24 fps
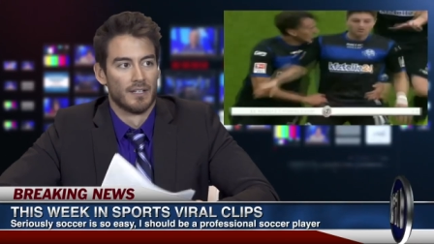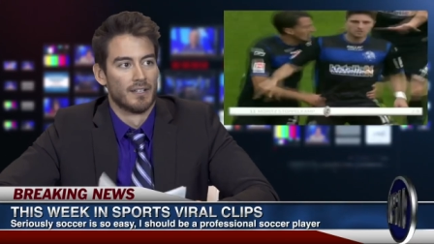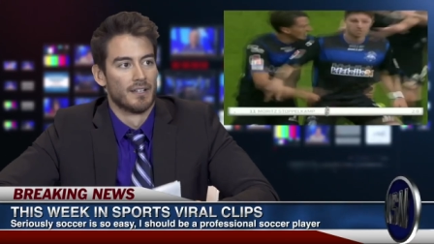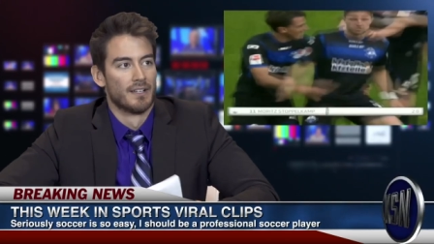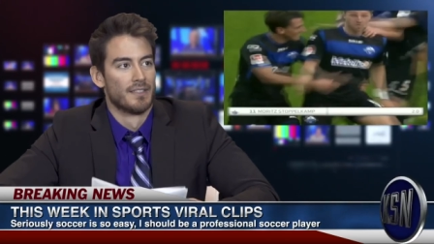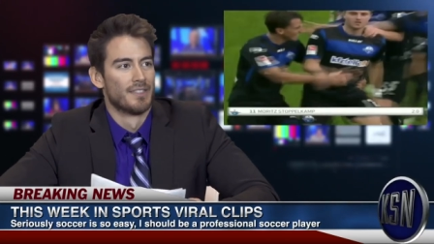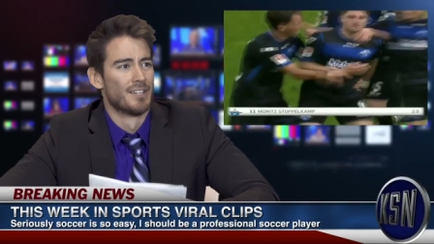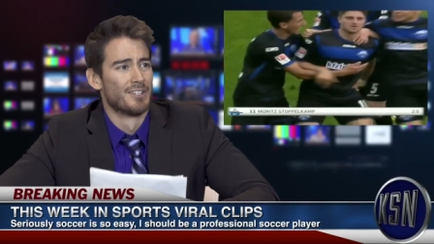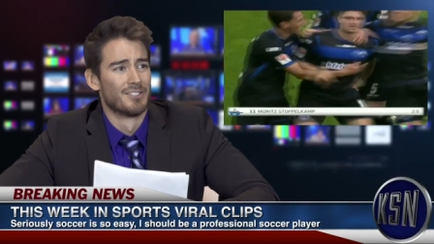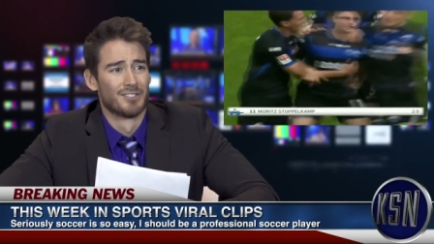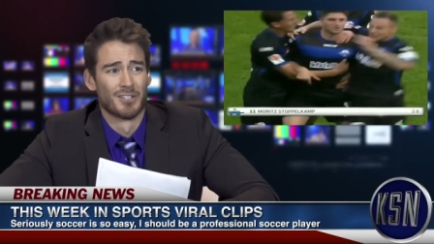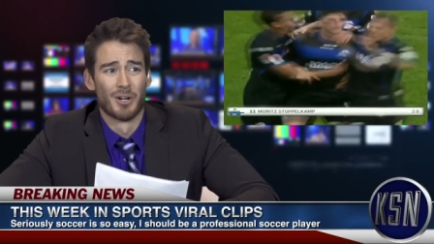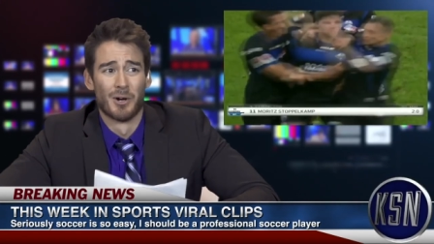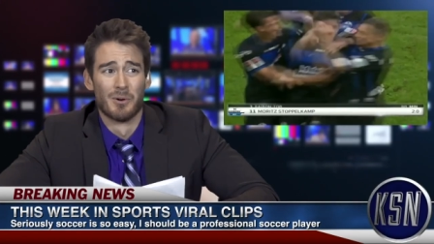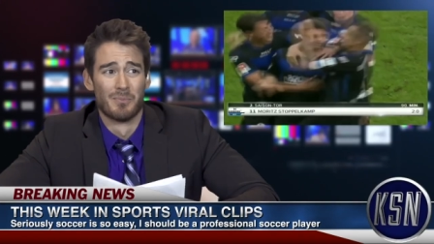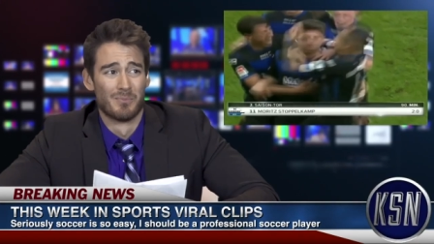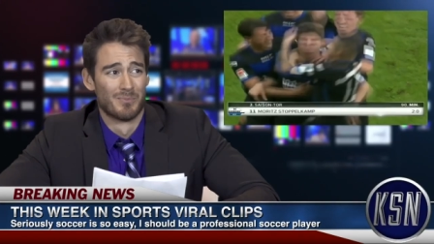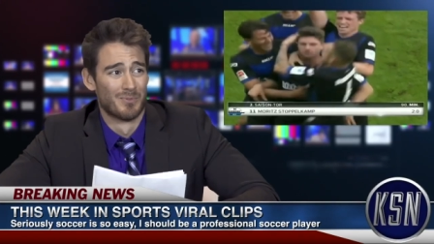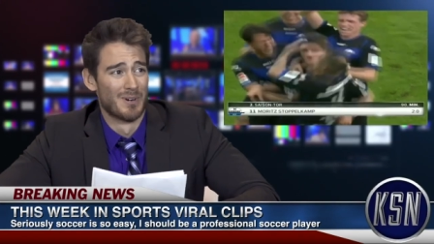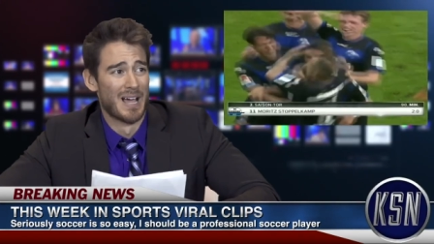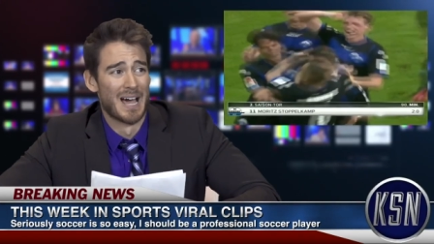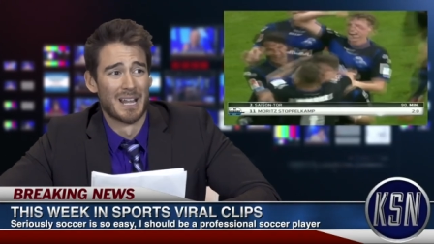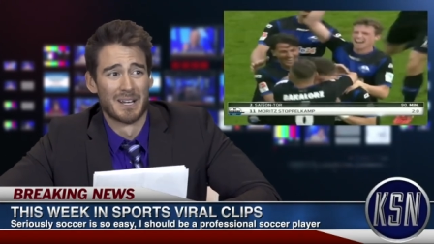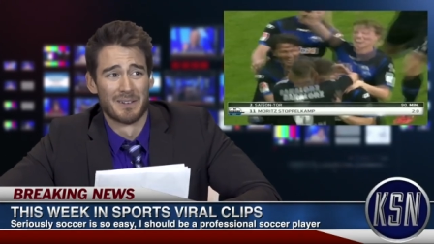they're so
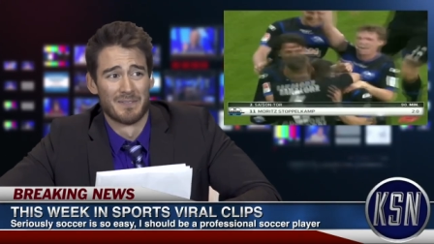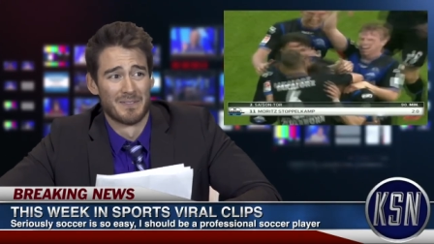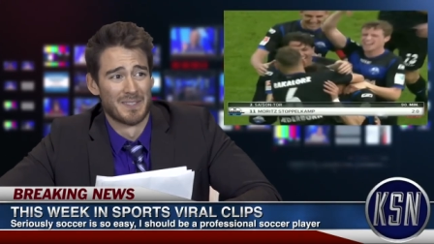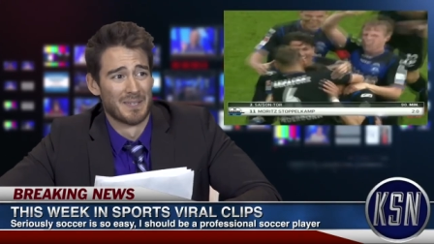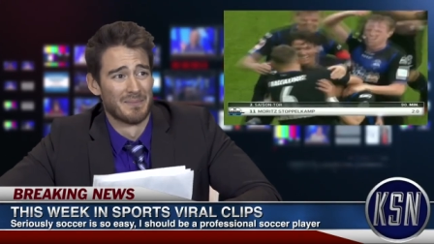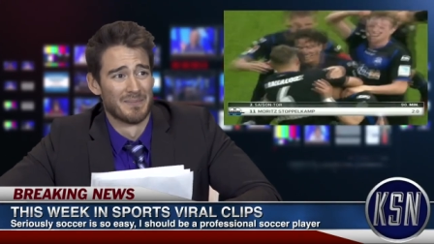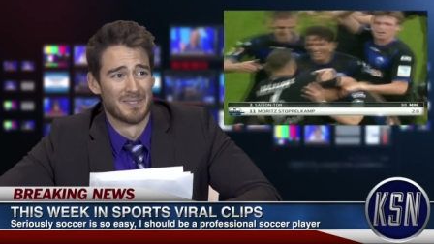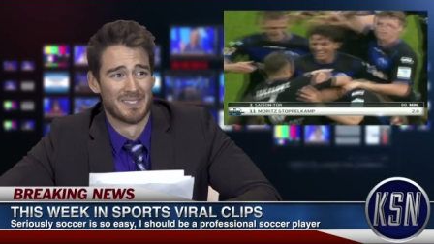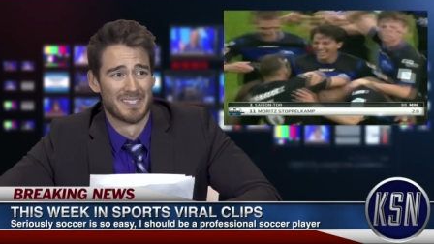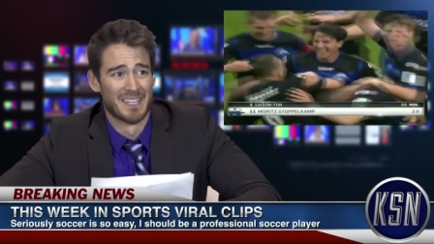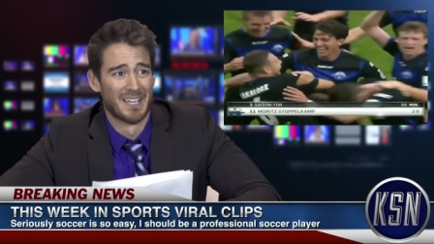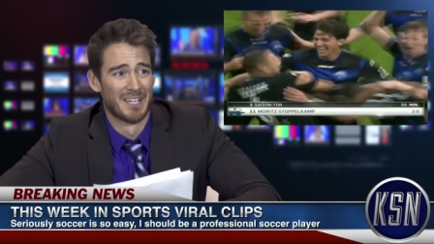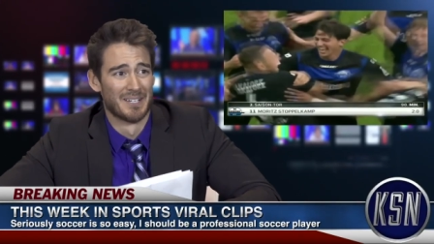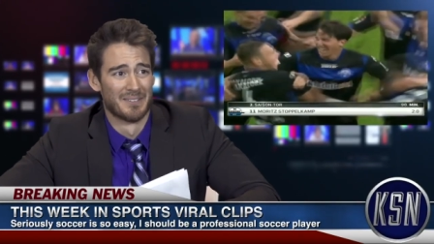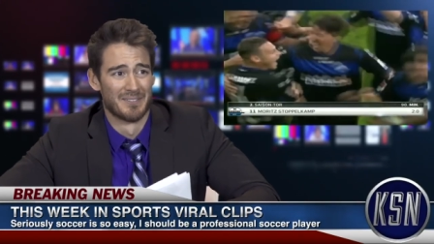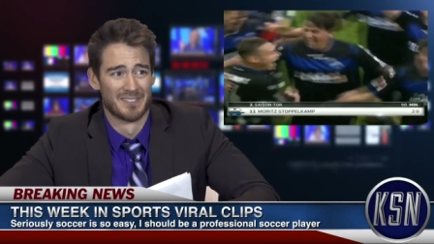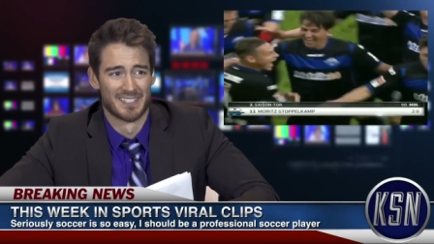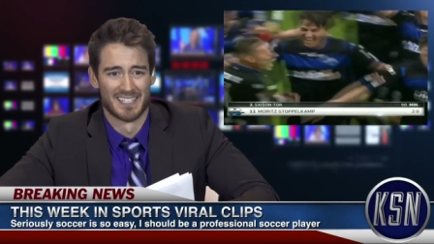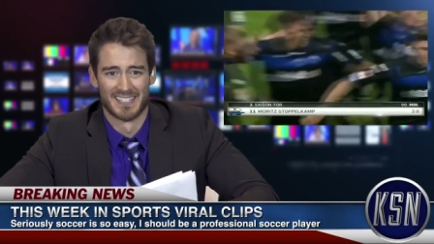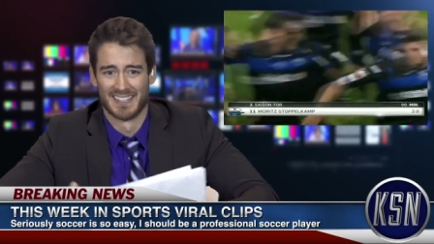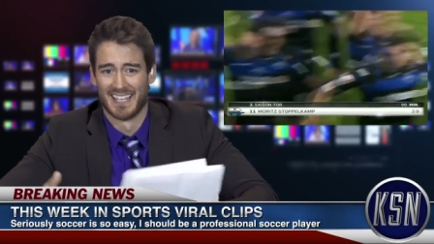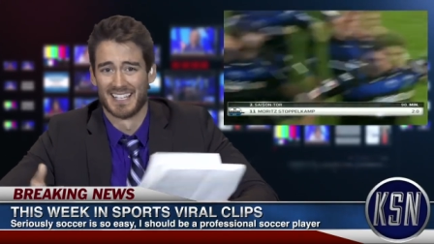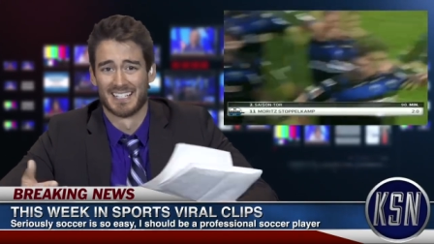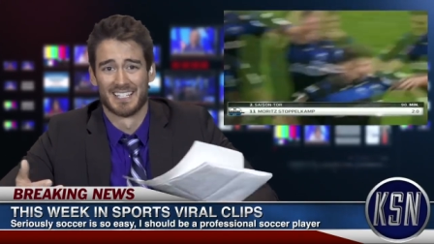proud of themselves
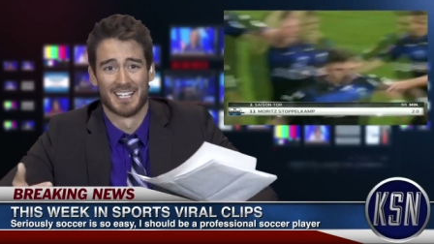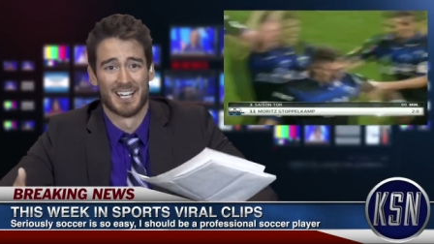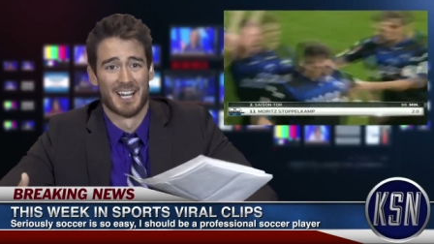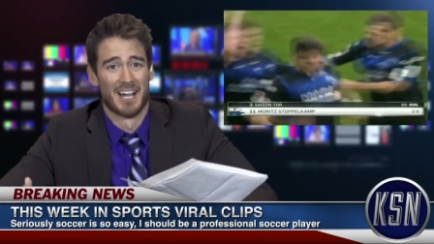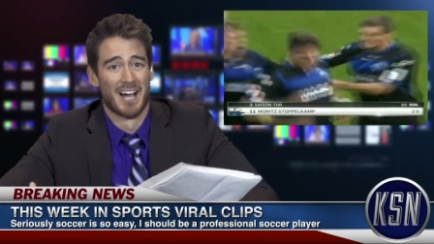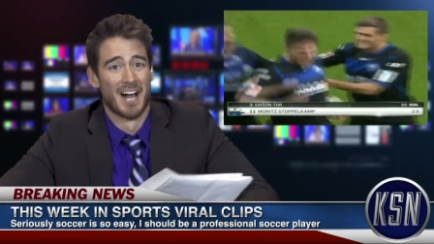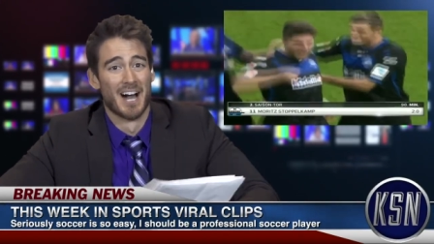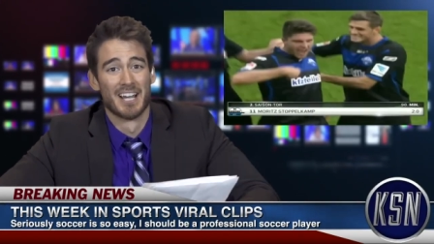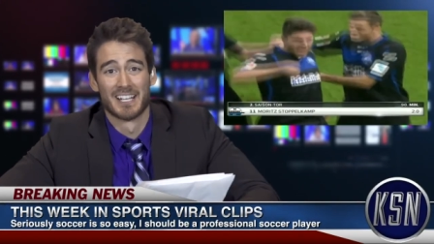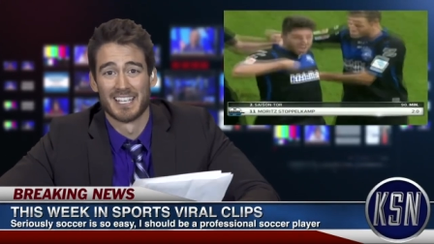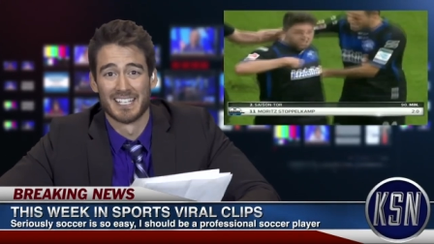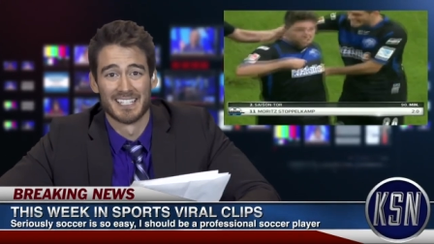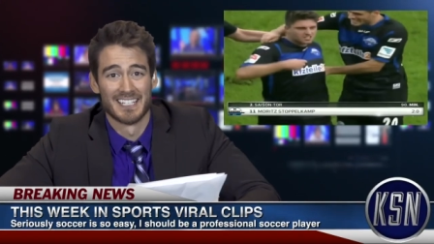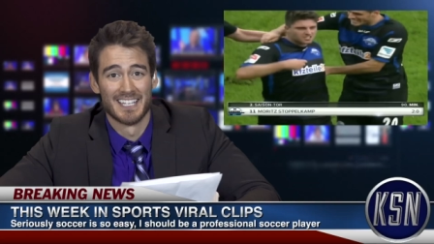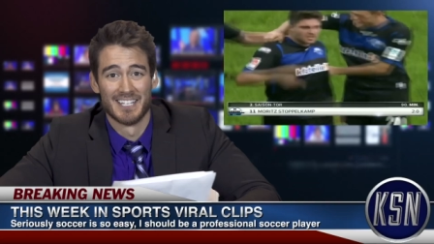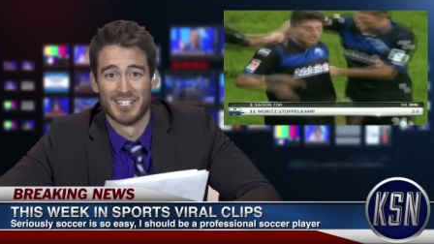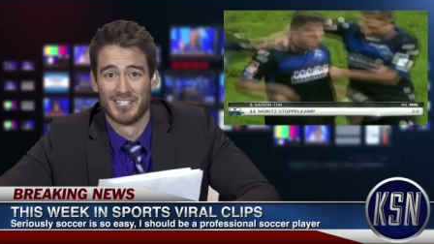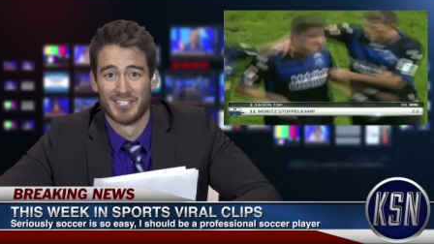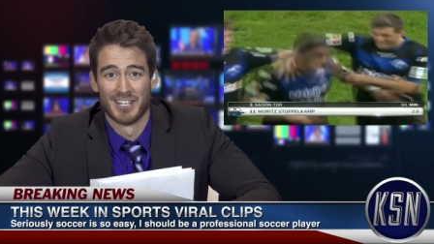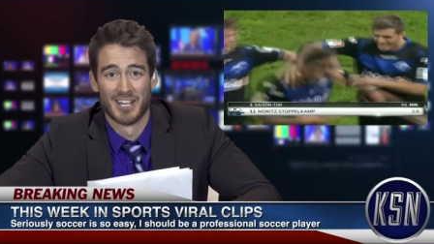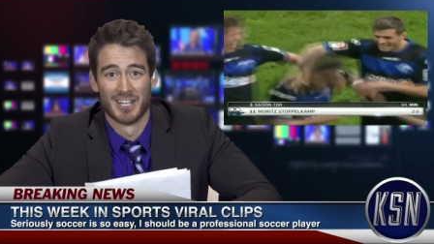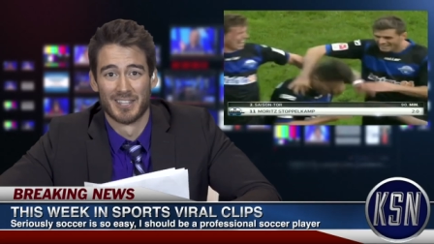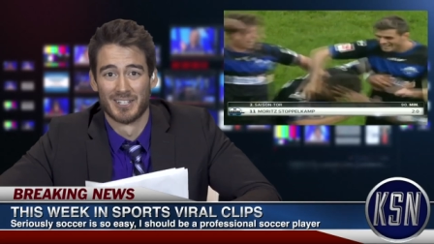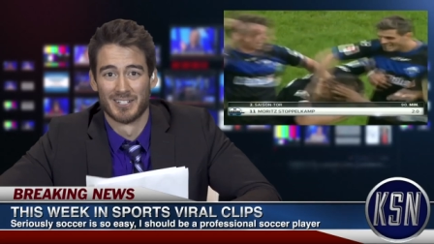and like hugging
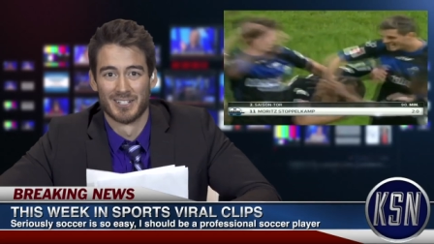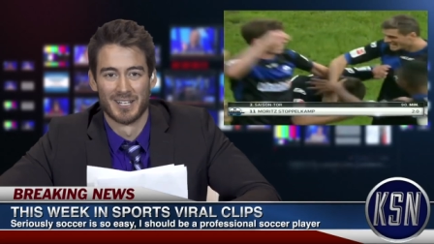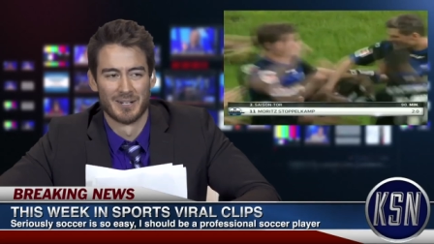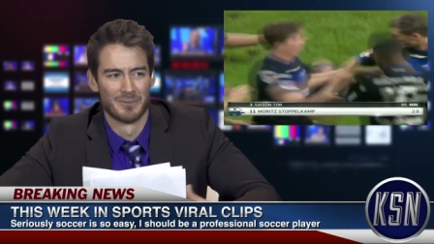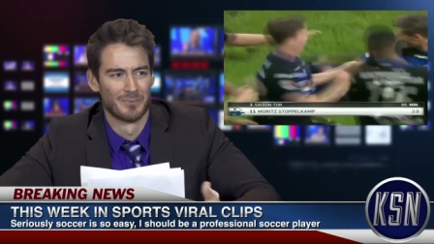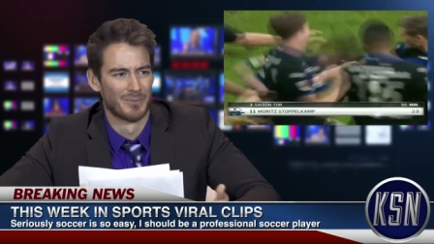each other.